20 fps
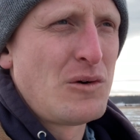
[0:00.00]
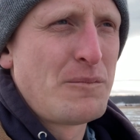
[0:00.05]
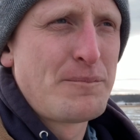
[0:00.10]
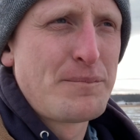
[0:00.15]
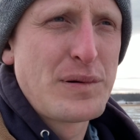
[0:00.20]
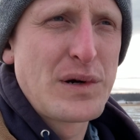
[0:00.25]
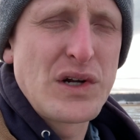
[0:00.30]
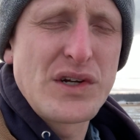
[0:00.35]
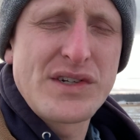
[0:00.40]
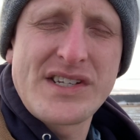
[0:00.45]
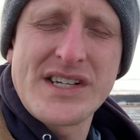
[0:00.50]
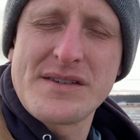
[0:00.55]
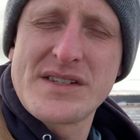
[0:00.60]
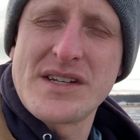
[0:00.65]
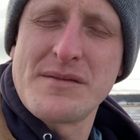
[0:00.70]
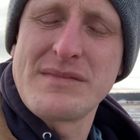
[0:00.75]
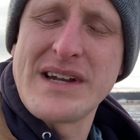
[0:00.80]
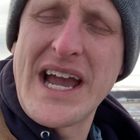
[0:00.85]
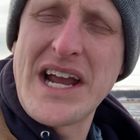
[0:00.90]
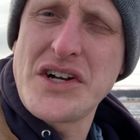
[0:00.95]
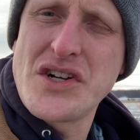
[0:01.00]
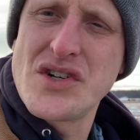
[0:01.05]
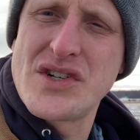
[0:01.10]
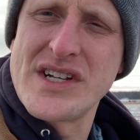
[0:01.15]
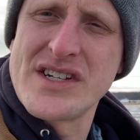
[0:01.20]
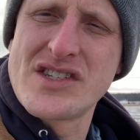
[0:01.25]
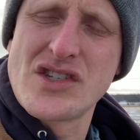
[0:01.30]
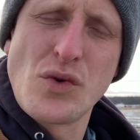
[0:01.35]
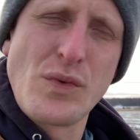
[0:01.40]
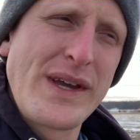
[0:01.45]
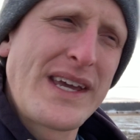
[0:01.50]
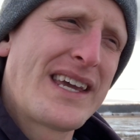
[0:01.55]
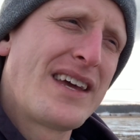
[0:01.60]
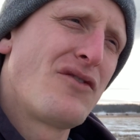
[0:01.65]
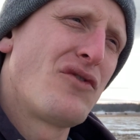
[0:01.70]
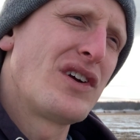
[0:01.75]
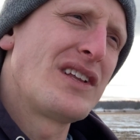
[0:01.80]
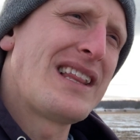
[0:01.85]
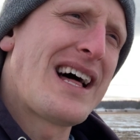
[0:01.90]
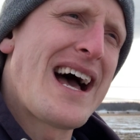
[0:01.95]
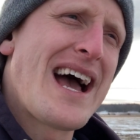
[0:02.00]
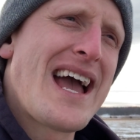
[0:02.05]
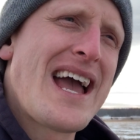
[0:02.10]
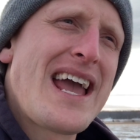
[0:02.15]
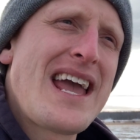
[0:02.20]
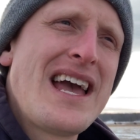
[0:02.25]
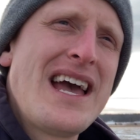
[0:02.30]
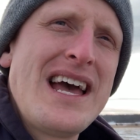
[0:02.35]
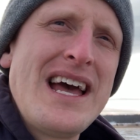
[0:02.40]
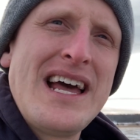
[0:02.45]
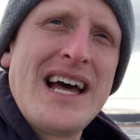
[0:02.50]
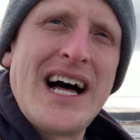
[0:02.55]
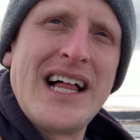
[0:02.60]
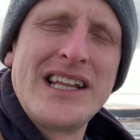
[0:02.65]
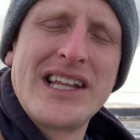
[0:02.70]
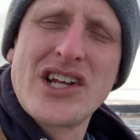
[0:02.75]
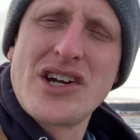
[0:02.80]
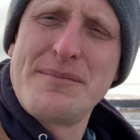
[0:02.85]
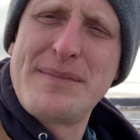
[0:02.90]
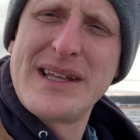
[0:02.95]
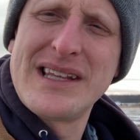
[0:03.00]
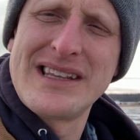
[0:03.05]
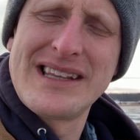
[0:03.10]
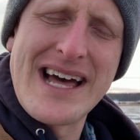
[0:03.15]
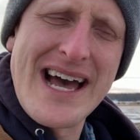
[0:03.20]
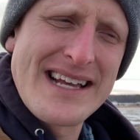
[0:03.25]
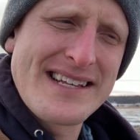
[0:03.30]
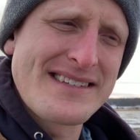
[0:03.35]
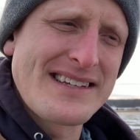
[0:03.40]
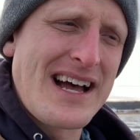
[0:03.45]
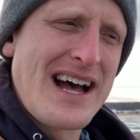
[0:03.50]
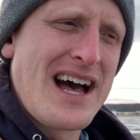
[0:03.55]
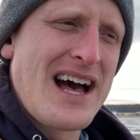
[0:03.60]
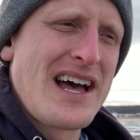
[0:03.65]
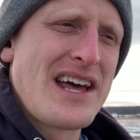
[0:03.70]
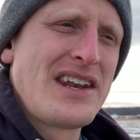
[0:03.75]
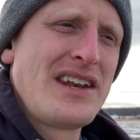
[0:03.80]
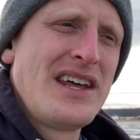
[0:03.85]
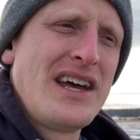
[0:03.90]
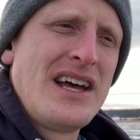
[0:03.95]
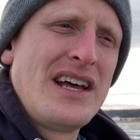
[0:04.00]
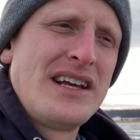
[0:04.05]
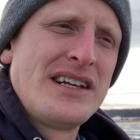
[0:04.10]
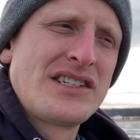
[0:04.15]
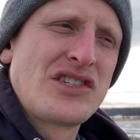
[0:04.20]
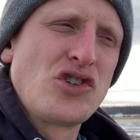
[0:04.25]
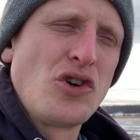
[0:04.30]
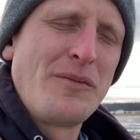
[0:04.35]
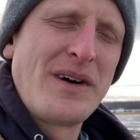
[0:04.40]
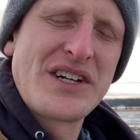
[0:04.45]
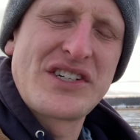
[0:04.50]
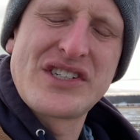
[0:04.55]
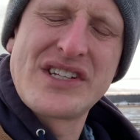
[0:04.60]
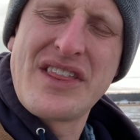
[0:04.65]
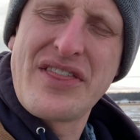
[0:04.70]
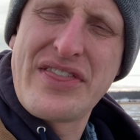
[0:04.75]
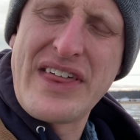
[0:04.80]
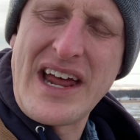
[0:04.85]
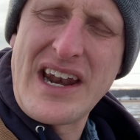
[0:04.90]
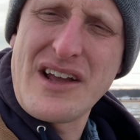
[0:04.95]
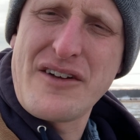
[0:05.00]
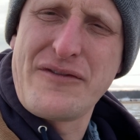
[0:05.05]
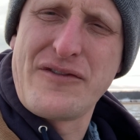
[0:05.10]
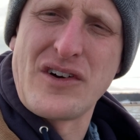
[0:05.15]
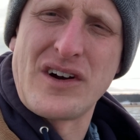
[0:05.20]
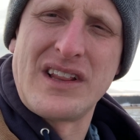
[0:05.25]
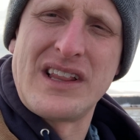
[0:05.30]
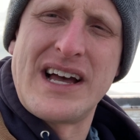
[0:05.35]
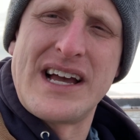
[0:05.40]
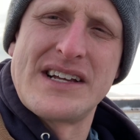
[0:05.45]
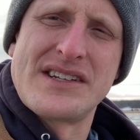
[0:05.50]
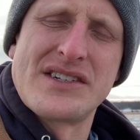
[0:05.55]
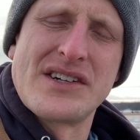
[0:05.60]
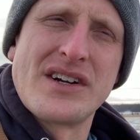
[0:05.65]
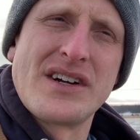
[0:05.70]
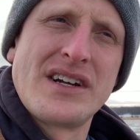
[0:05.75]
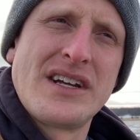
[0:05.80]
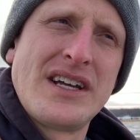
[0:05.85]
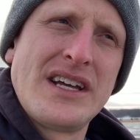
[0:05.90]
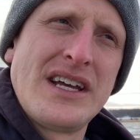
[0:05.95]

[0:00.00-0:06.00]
producing some nitrogen, so we can rely a little bit less on so much synthetic fertilizer,